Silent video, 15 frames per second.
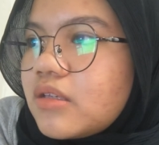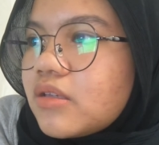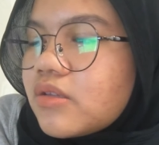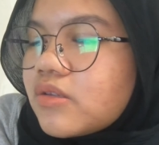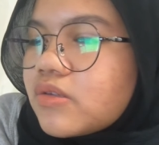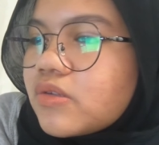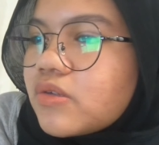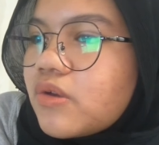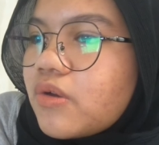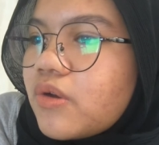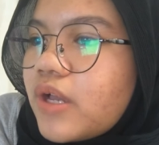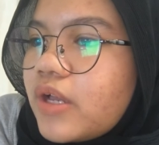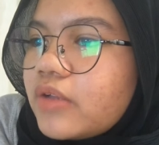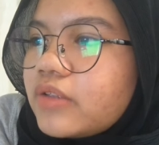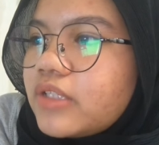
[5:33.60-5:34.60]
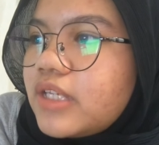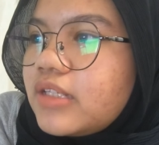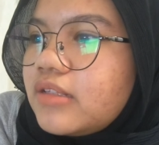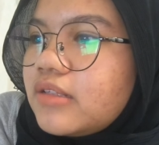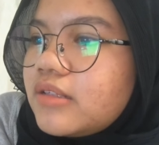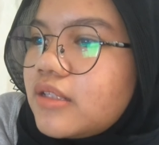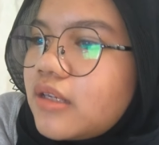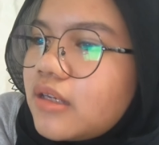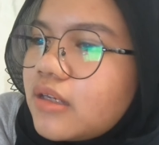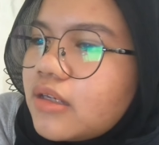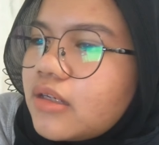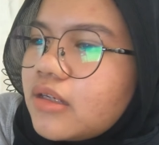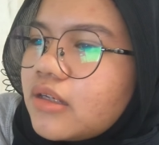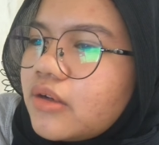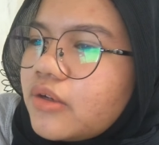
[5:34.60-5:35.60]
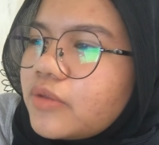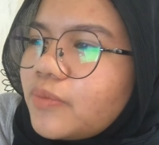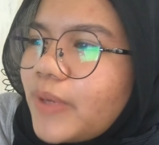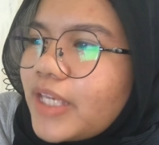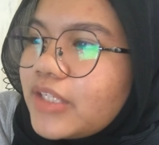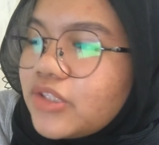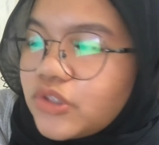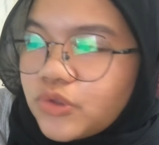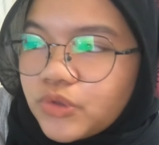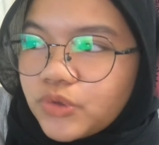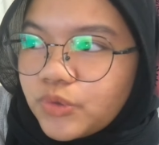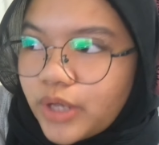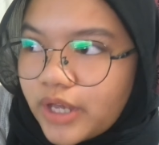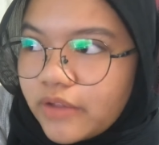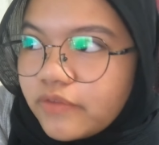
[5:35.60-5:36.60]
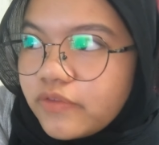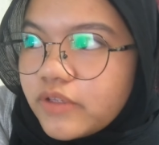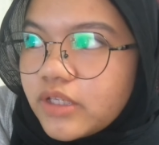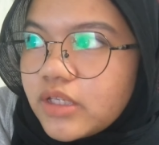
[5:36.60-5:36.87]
So on page 12,